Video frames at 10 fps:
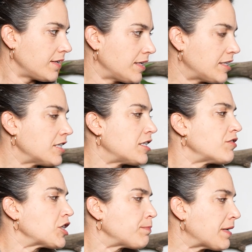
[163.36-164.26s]
He says
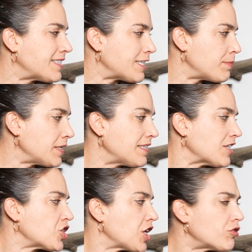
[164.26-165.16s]
the
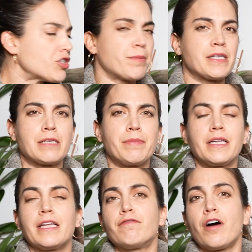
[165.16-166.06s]
shared
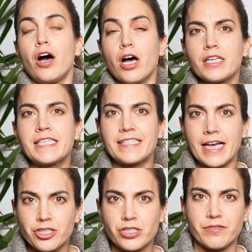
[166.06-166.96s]
responsibility of all
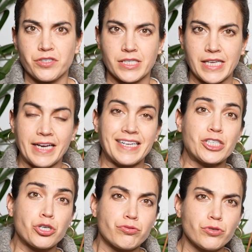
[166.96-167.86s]
sectors of society
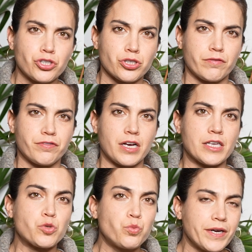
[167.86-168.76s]
is crucial for
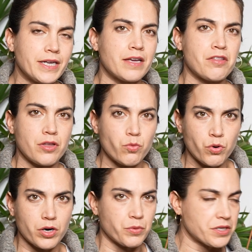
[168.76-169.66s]
us winning the
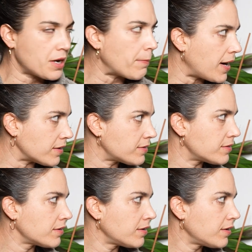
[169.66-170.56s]
war with Hamas.